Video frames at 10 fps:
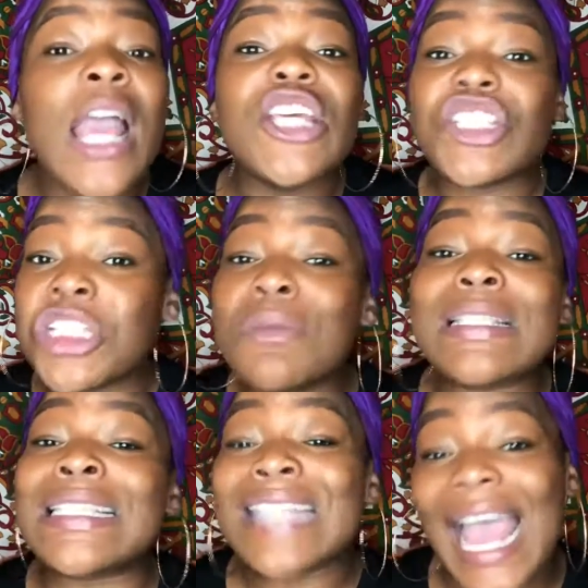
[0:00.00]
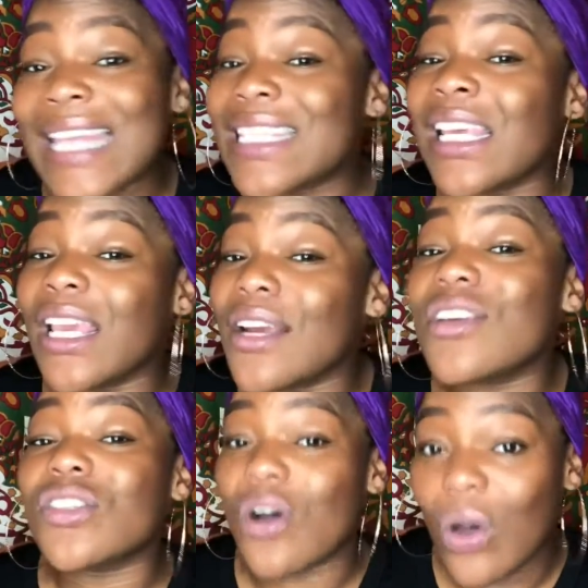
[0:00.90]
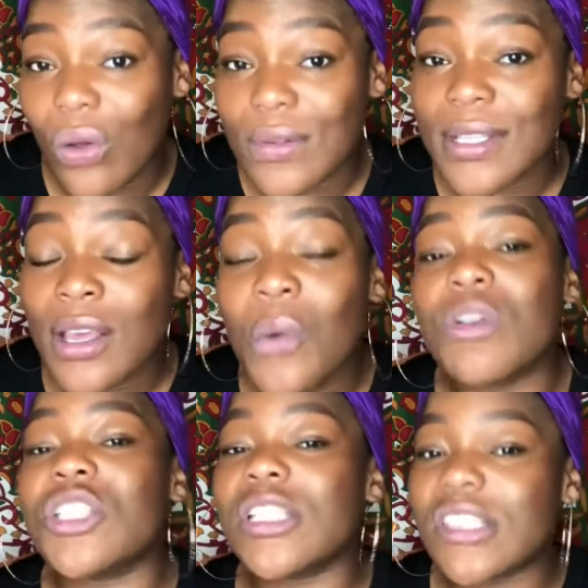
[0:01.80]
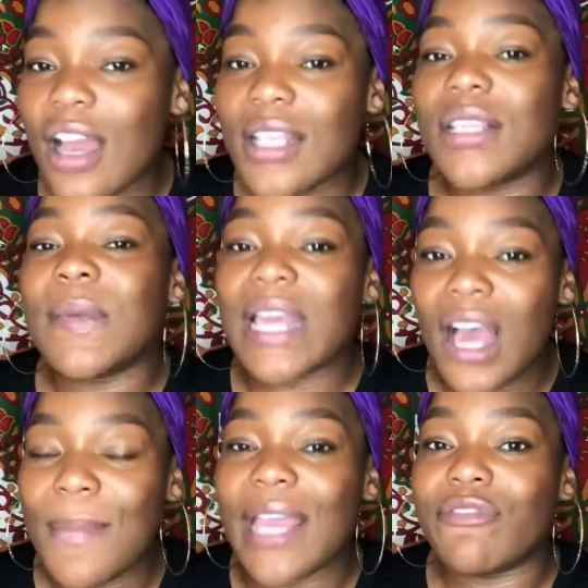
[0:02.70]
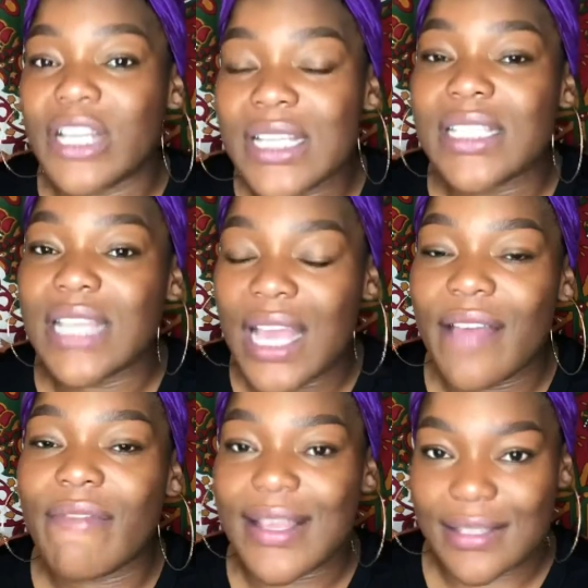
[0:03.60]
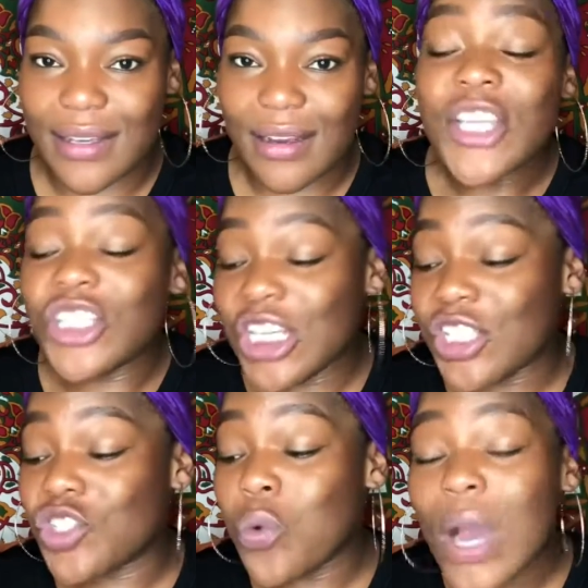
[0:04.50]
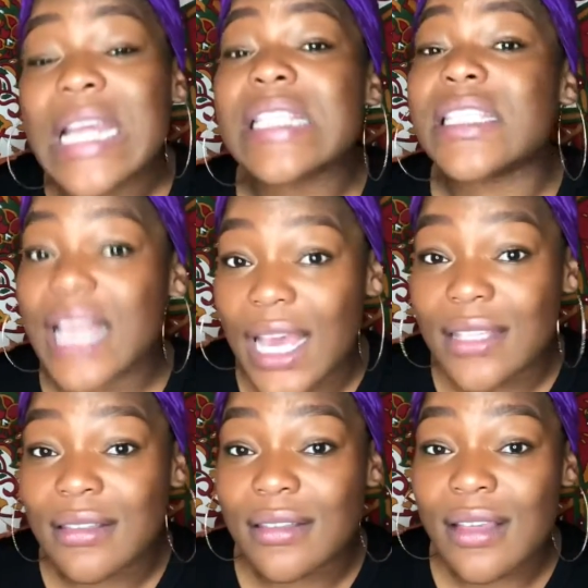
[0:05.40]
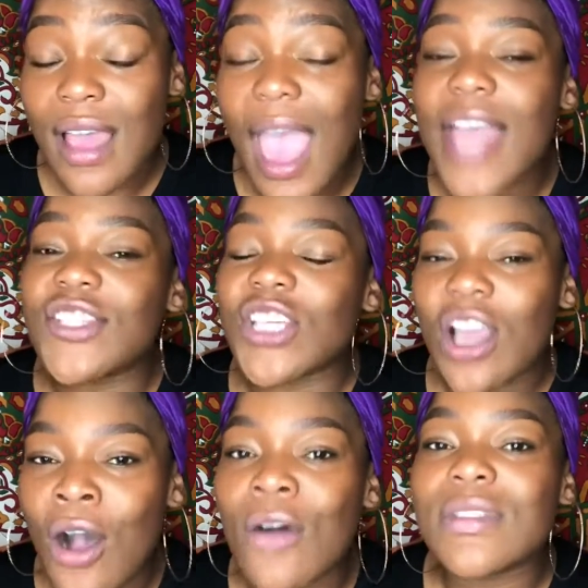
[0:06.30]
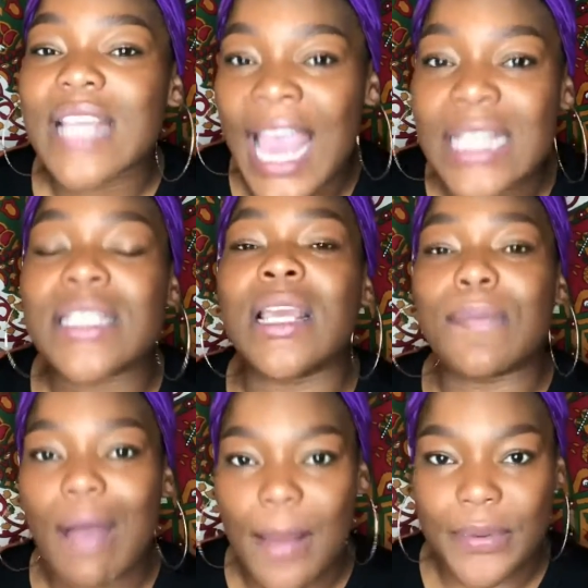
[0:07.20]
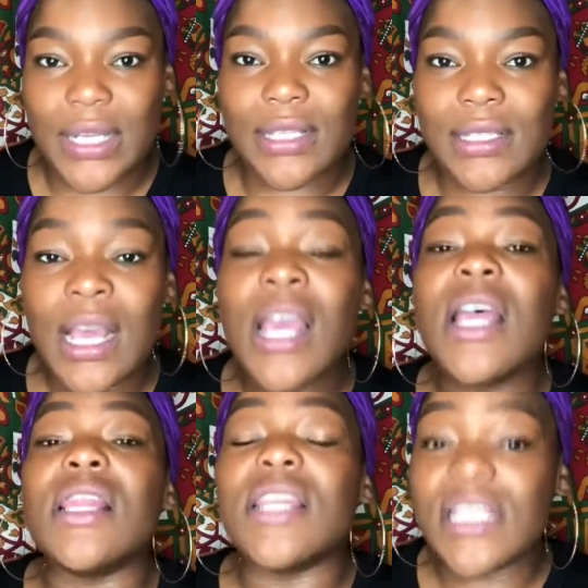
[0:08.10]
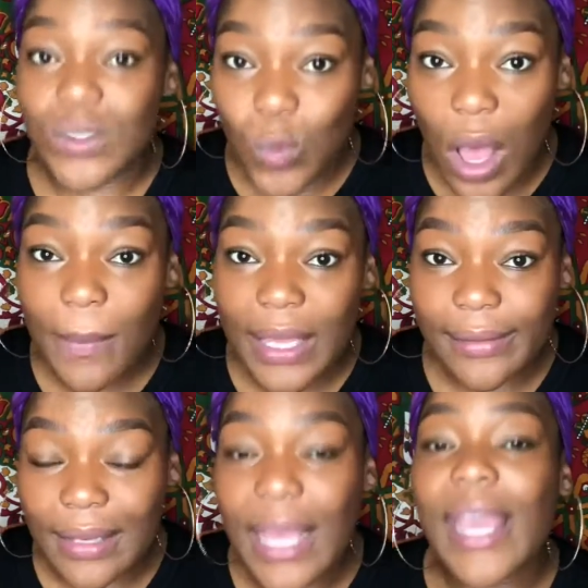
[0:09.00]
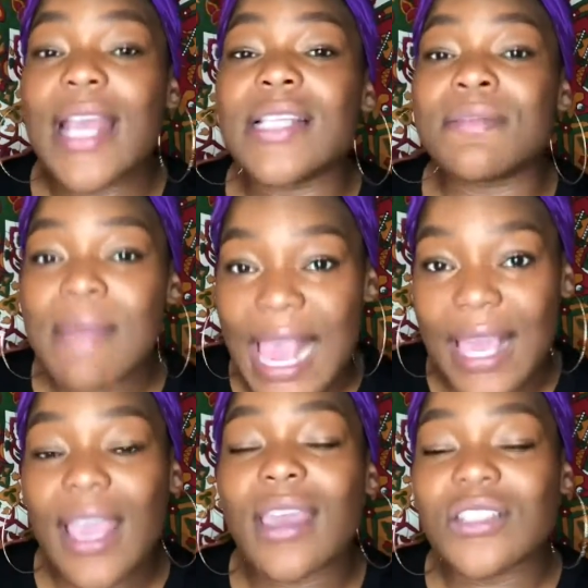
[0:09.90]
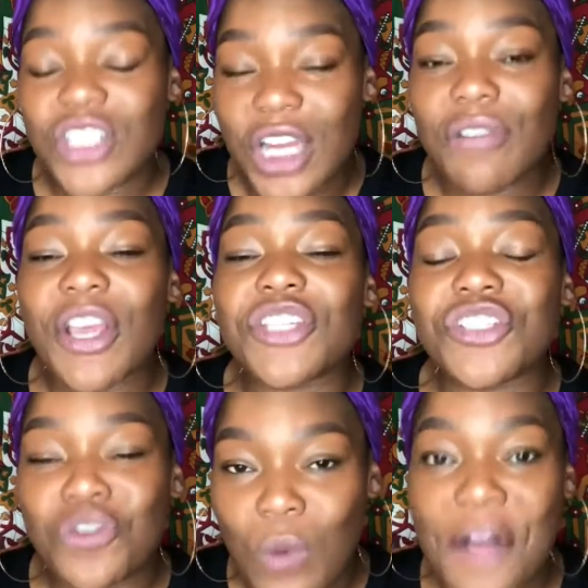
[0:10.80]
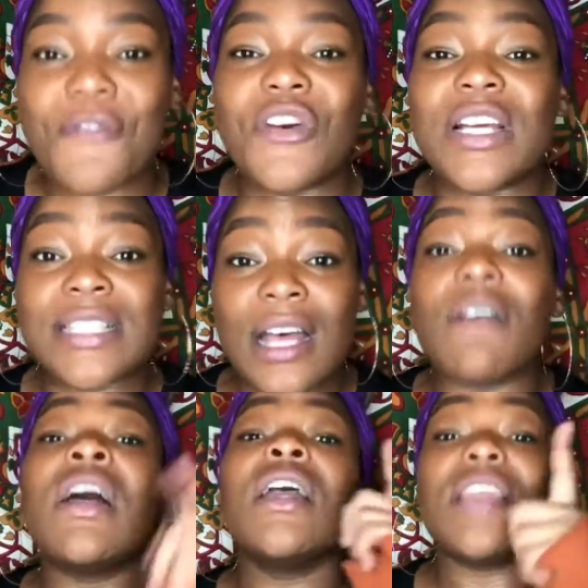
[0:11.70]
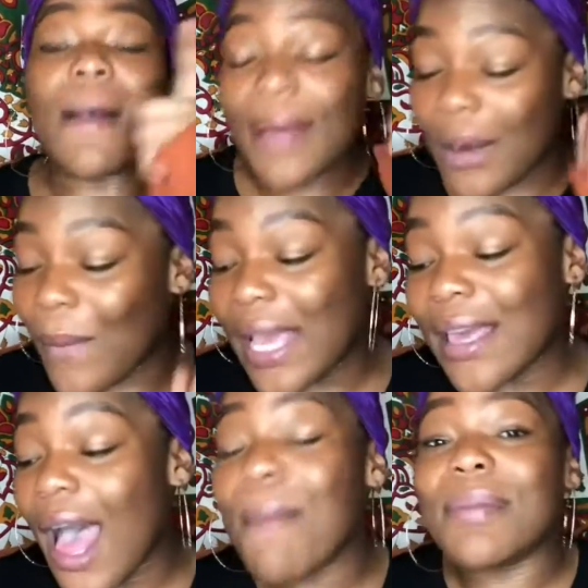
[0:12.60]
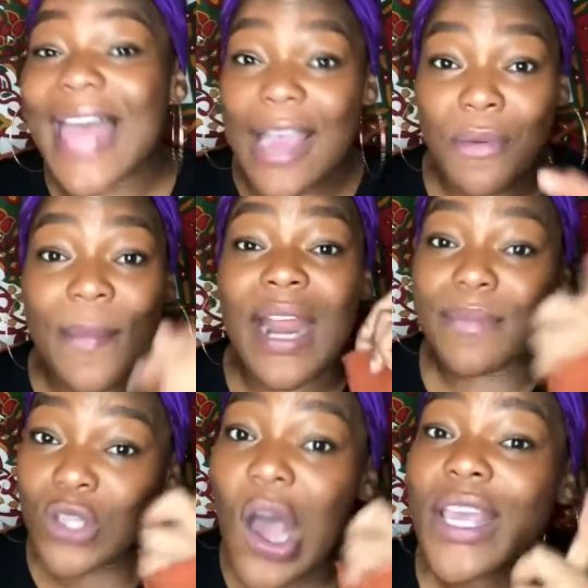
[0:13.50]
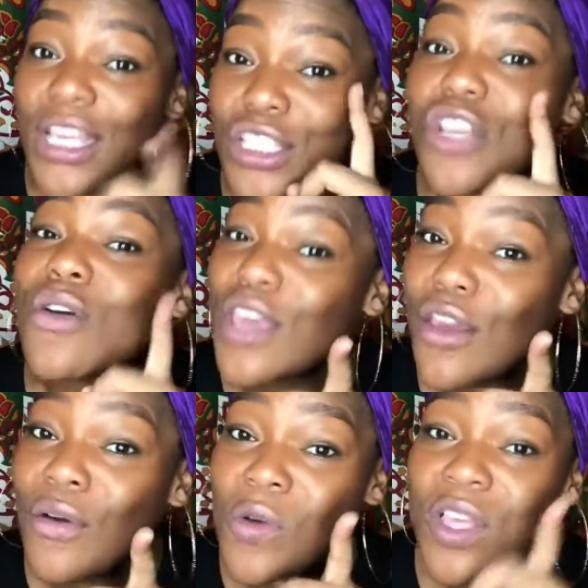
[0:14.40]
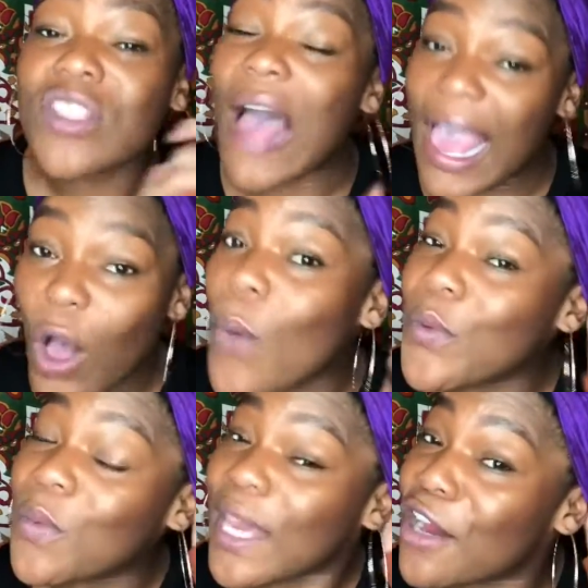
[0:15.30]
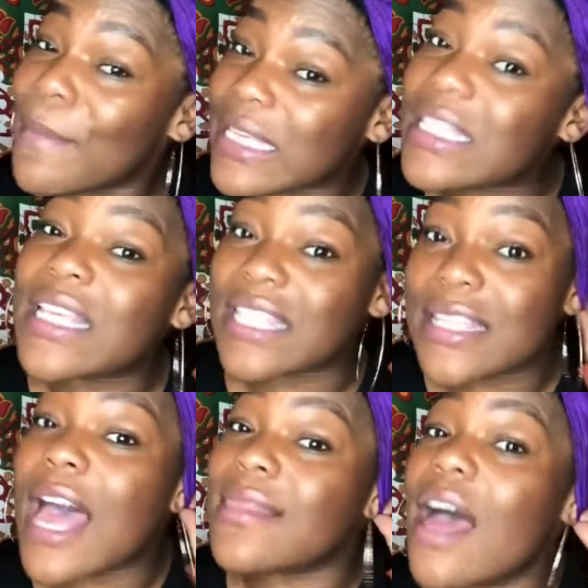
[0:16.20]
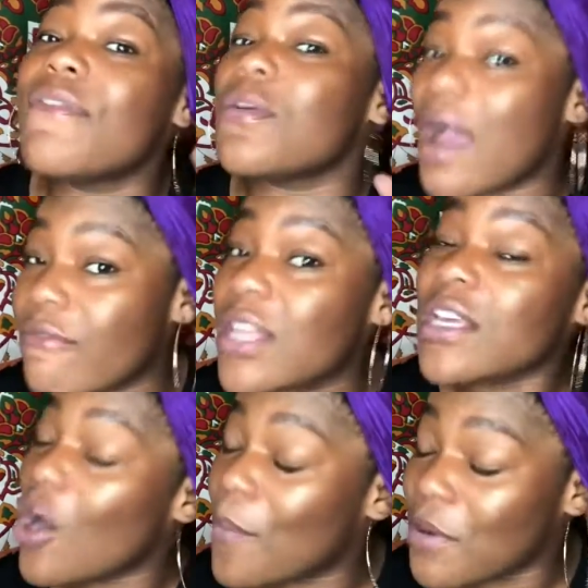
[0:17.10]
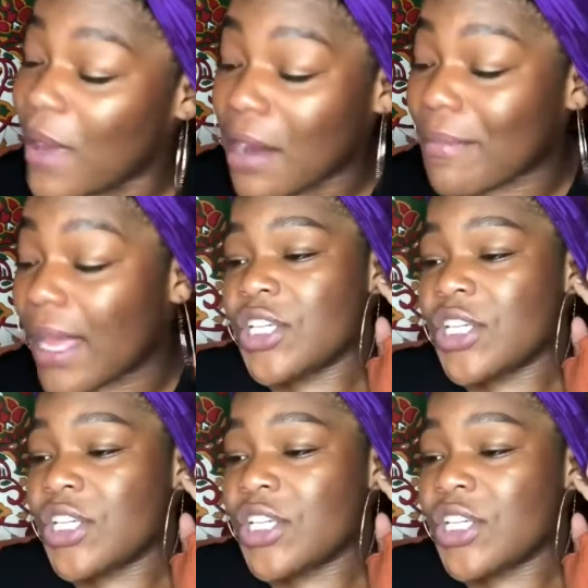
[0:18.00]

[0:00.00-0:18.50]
She was 19 years old when she started to become a real estate investor. She is 26. And she owns 18 properties. This woman is making generational wealth for herself. Y'all better wake up. Black women, I'm talking to you. So I hope you hear me, sis, because I love you. I really hope you hear me.